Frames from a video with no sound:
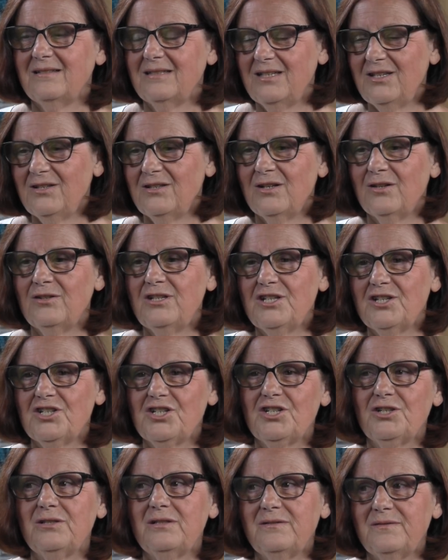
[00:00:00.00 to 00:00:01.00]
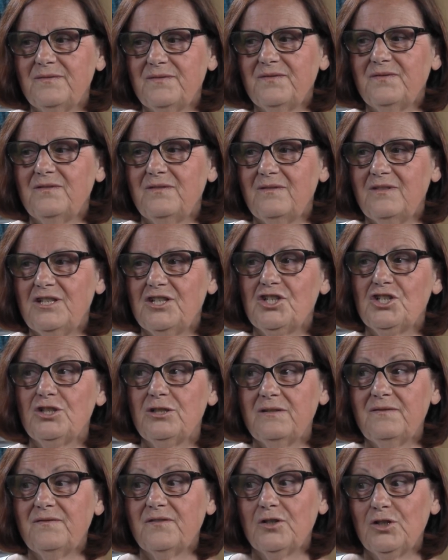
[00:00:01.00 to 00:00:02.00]
you should
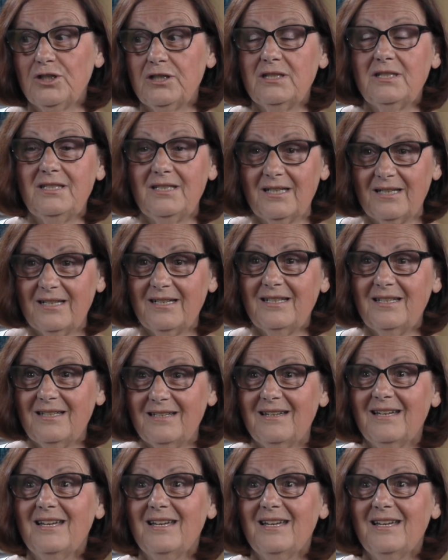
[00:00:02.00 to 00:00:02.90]
have, could have done it.